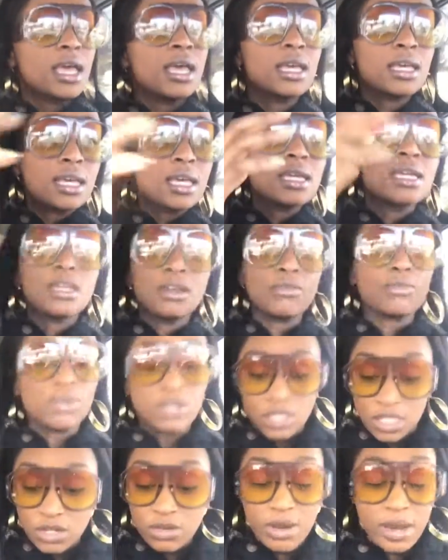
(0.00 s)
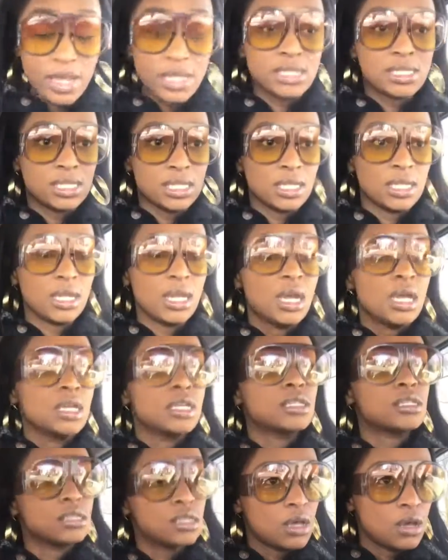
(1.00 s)
It can get really crazy.
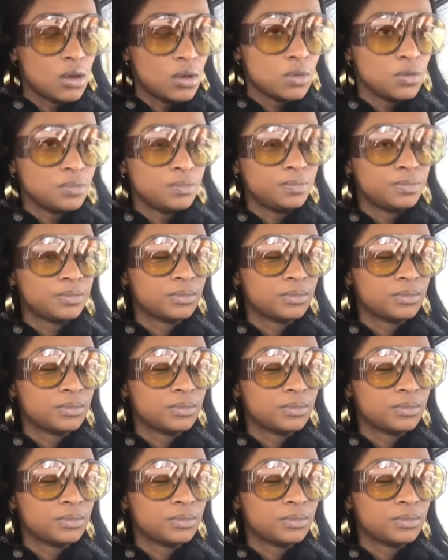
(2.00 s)
So